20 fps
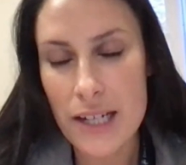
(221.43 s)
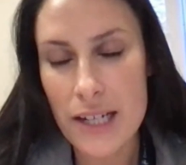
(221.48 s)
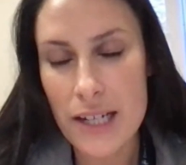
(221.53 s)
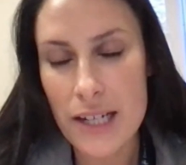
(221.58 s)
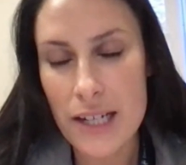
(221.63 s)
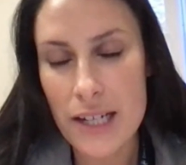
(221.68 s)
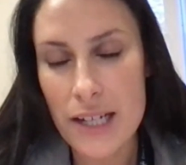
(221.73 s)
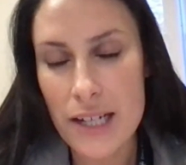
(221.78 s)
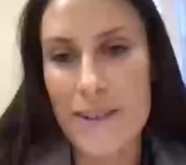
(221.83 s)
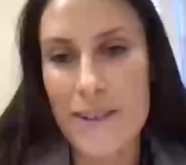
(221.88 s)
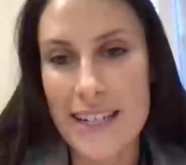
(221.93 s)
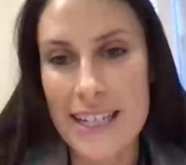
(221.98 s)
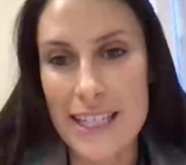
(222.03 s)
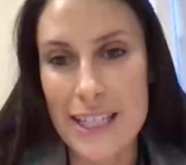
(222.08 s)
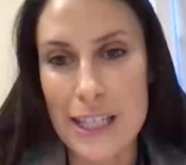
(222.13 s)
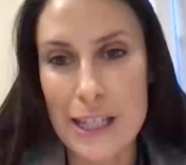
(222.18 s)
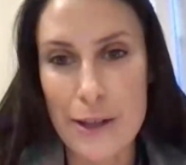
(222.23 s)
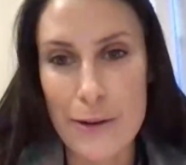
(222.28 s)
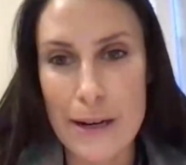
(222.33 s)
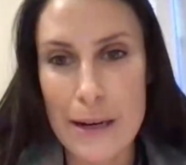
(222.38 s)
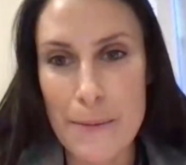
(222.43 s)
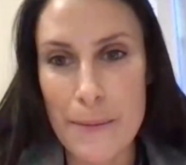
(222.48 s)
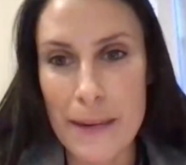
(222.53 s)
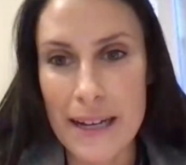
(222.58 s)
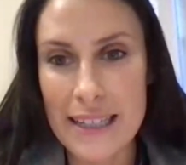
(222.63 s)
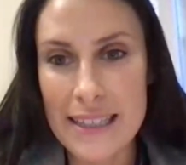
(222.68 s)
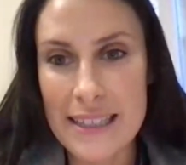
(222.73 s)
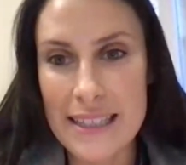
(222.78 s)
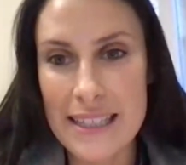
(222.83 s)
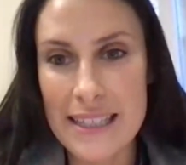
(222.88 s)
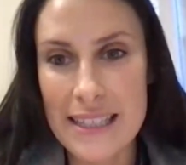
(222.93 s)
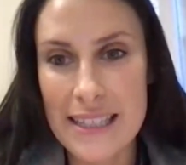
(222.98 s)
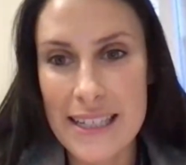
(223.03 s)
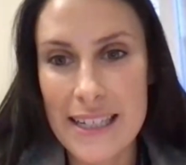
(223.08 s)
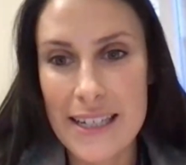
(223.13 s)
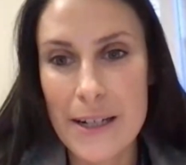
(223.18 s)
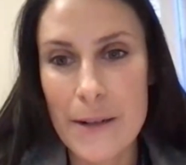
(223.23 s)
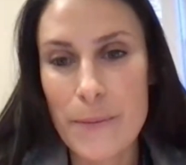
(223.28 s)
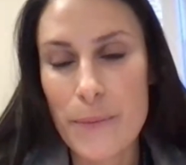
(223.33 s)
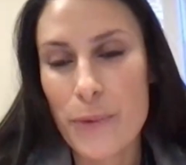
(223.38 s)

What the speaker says: as often as 3 months